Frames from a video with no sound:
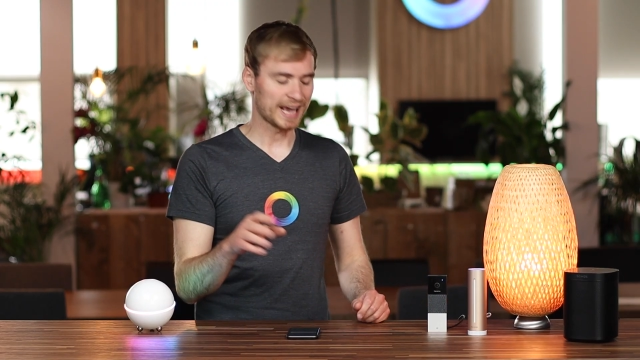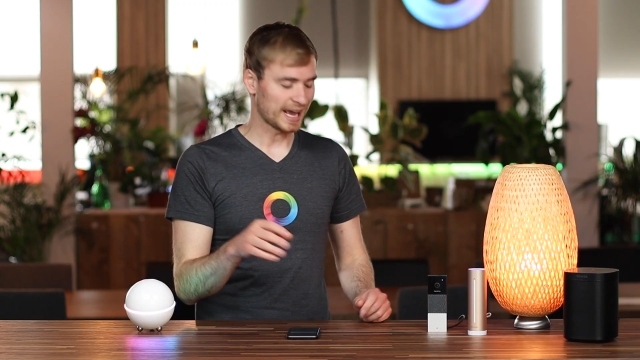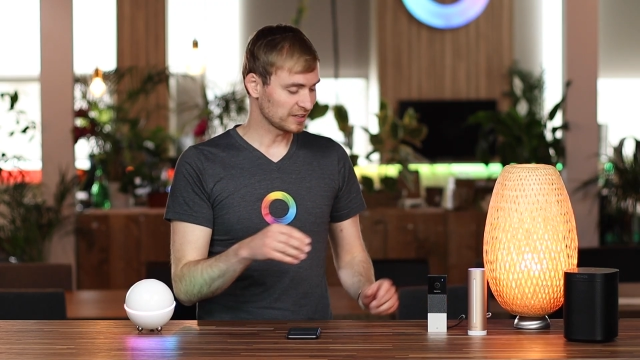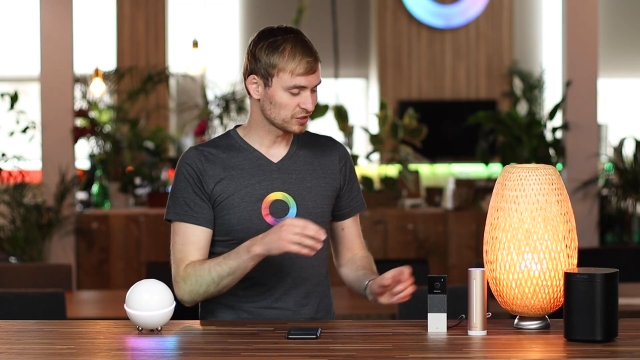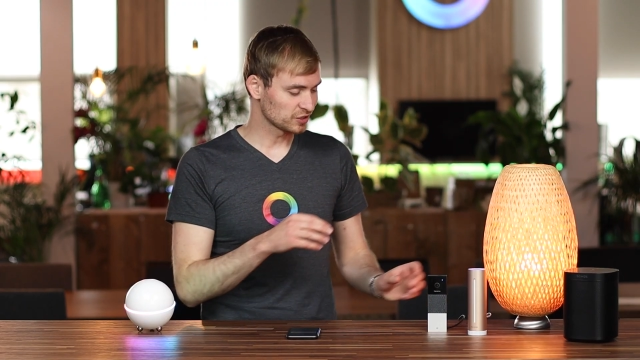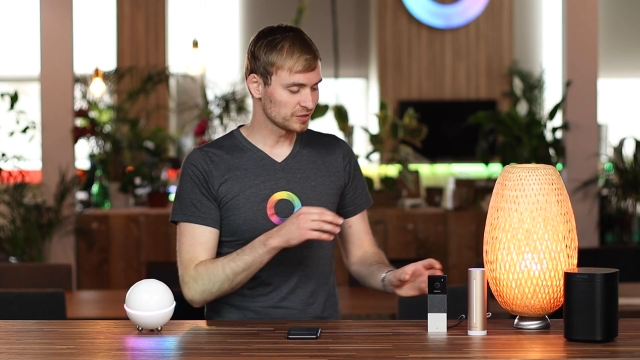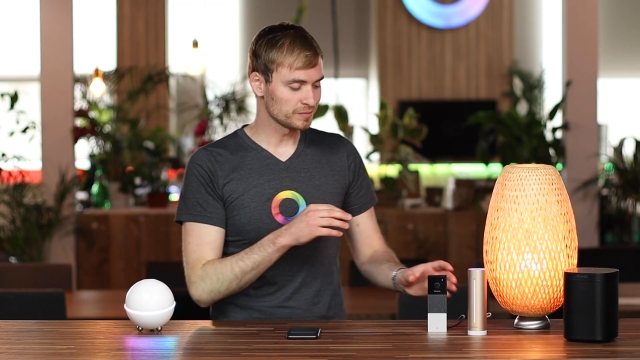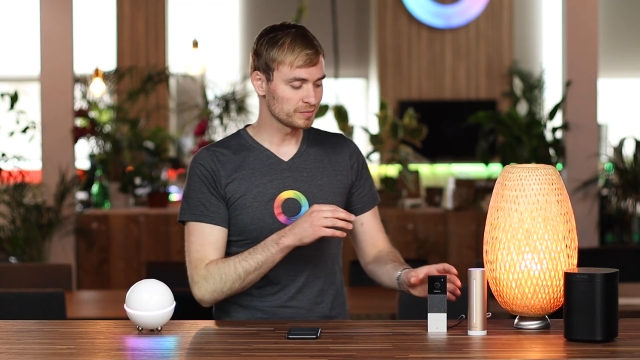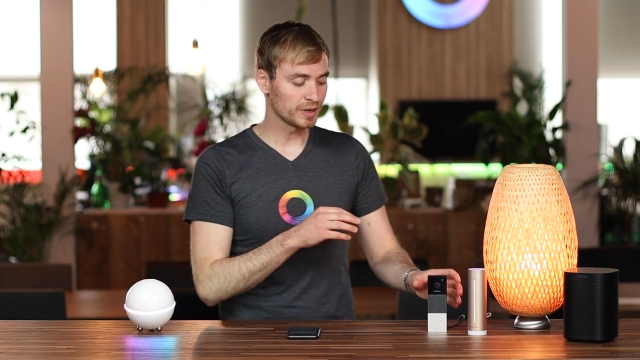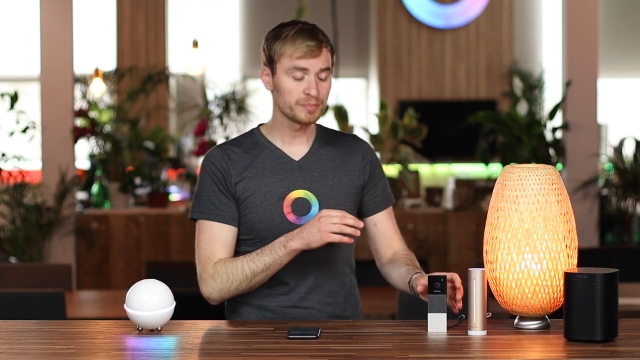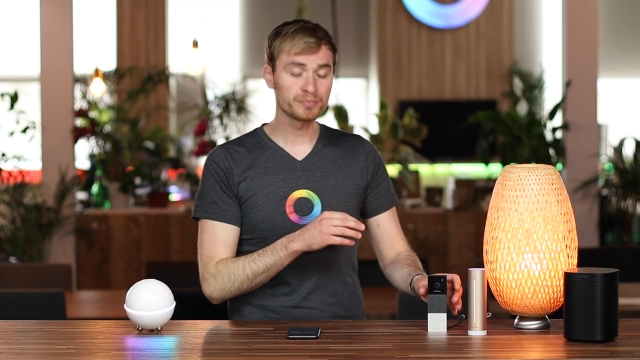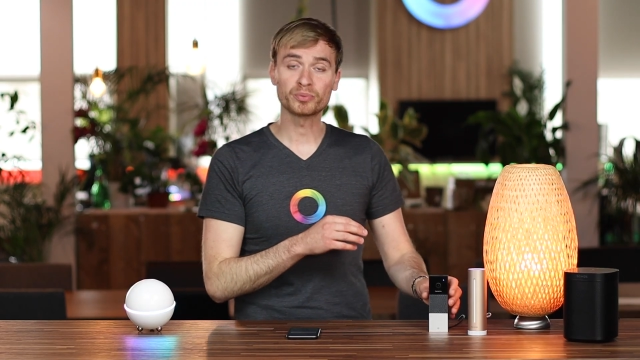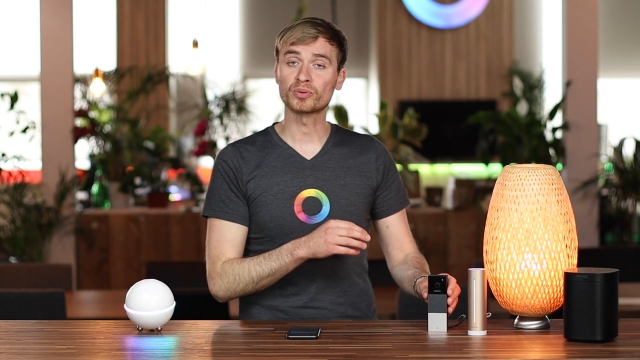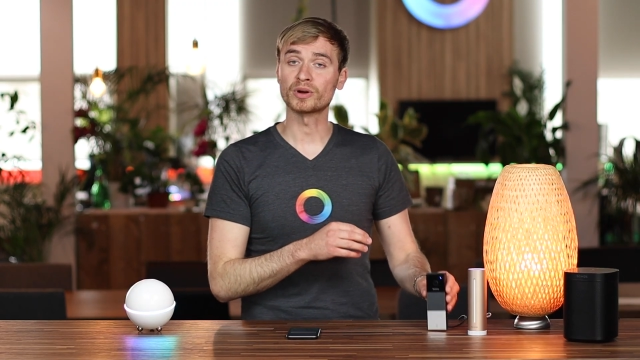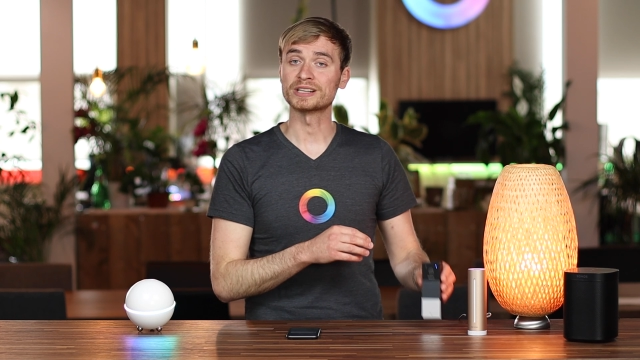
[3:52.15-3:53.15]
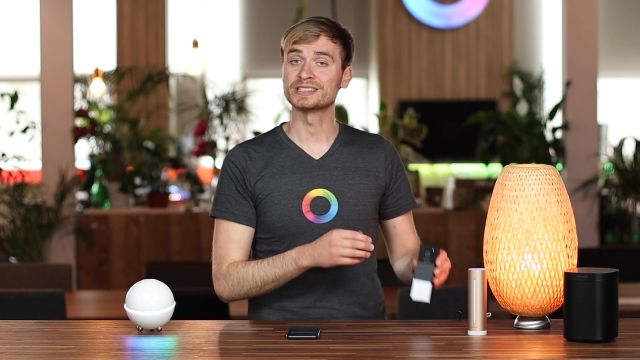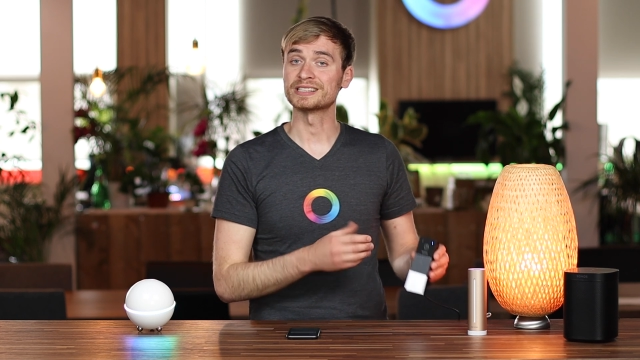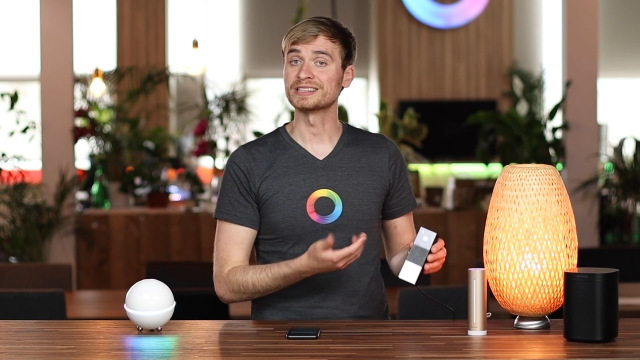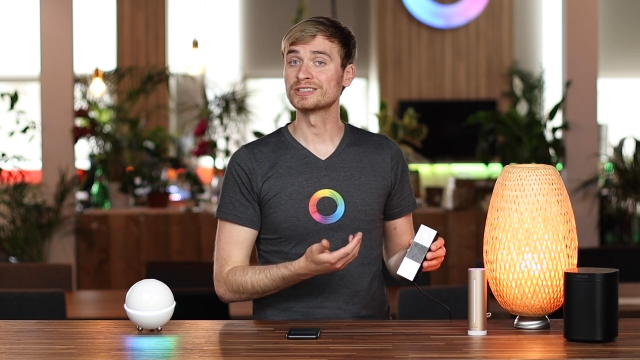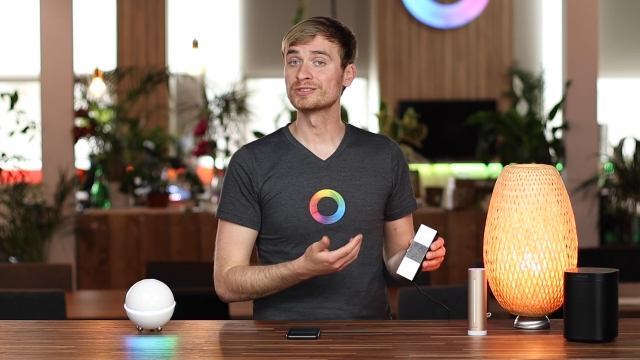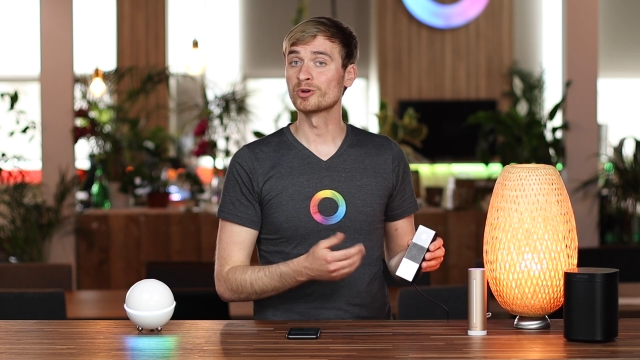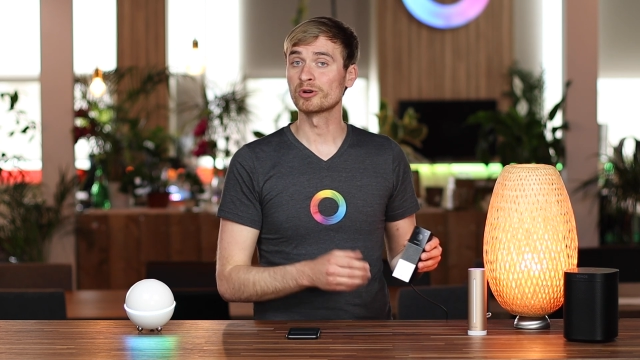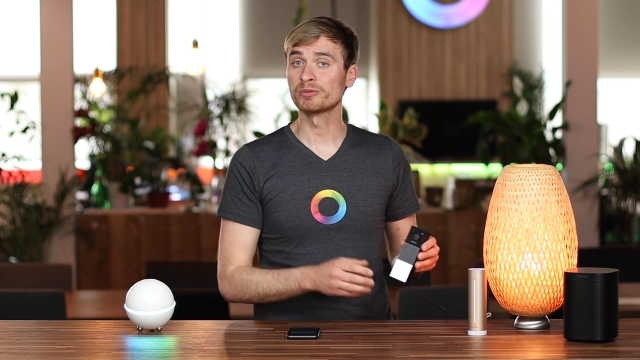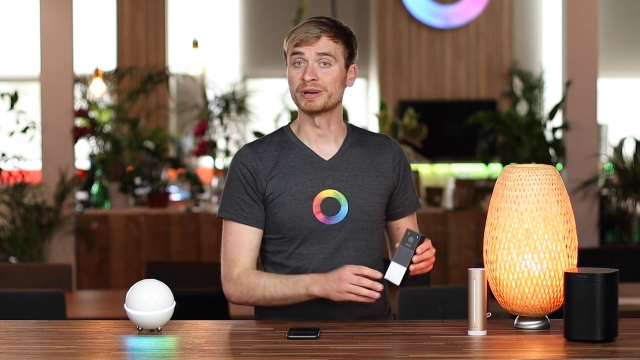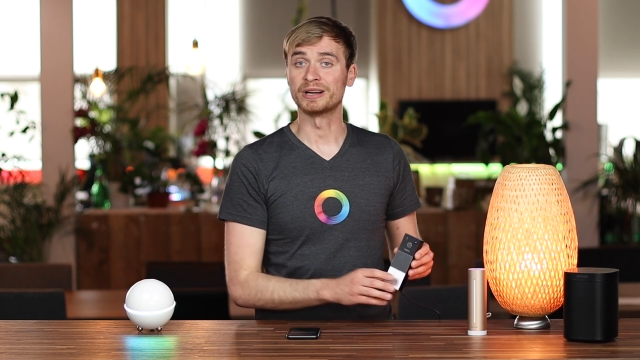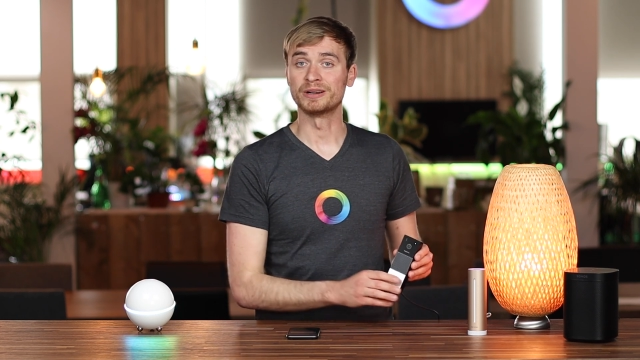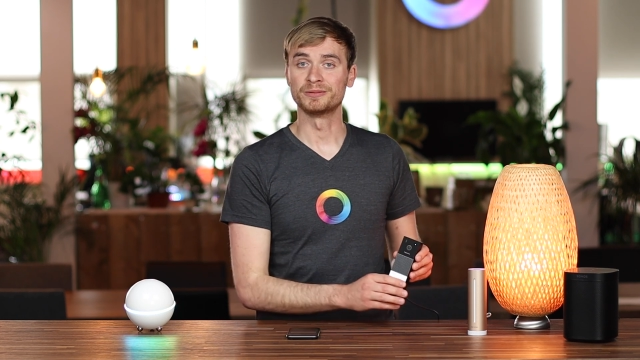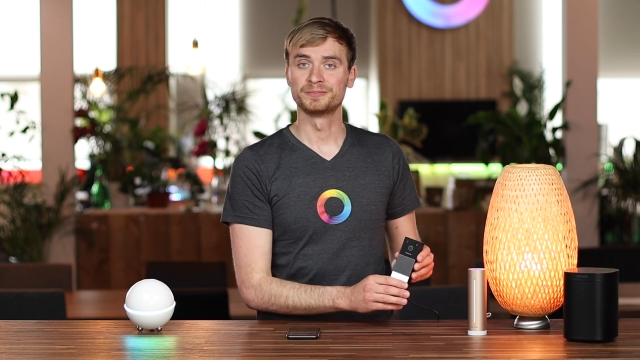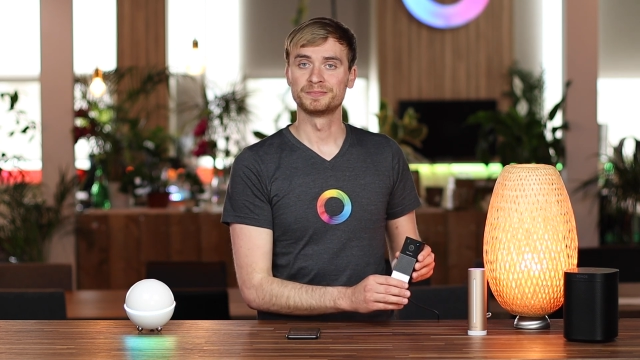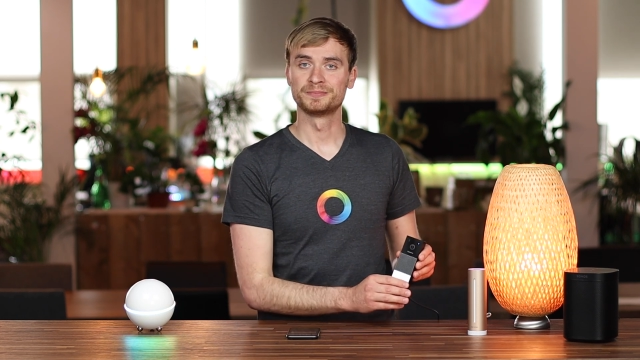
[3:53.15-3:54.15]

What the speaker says: action by pressing the doorbell.